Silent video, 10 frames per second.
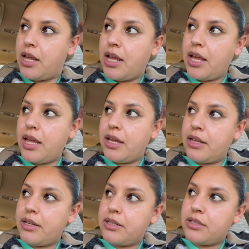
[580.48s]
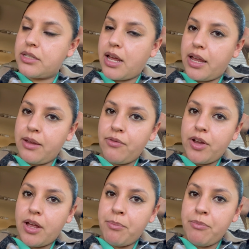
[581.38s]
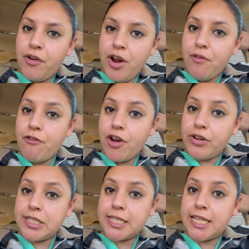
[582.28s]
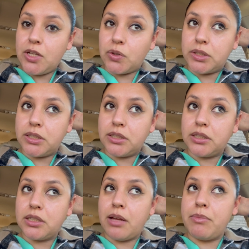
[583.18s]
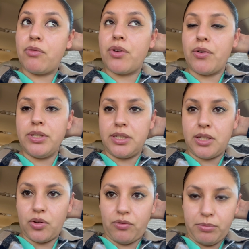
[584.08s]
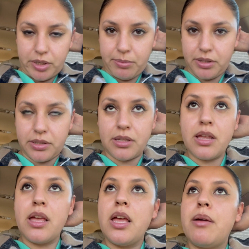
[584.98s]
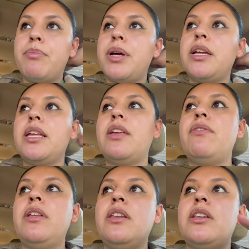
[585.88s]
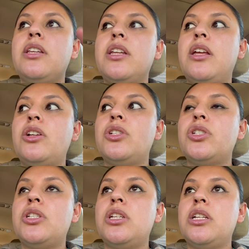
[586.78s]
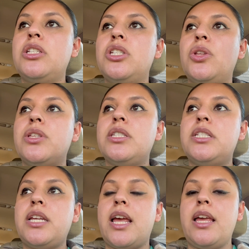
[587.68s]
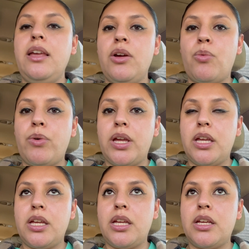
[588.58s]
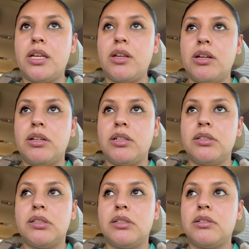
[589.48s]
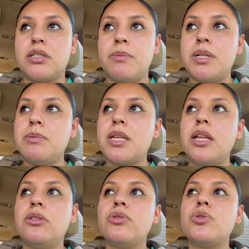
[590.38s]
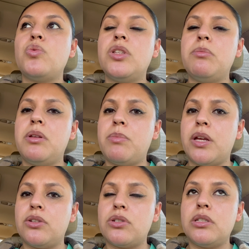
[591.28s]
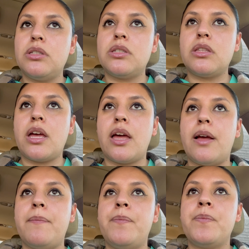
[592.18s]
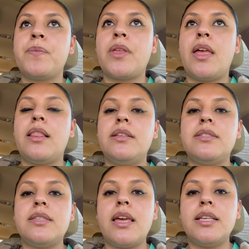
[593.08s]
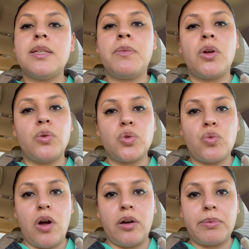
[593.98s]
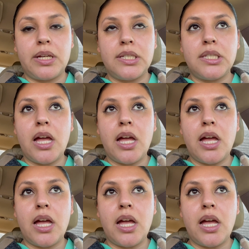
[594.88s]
And I'm very, very skilled. I'm a very skilled phlebotomist. But even until this day, we sometimes get those really mean patients that, let's say something goes wrong, because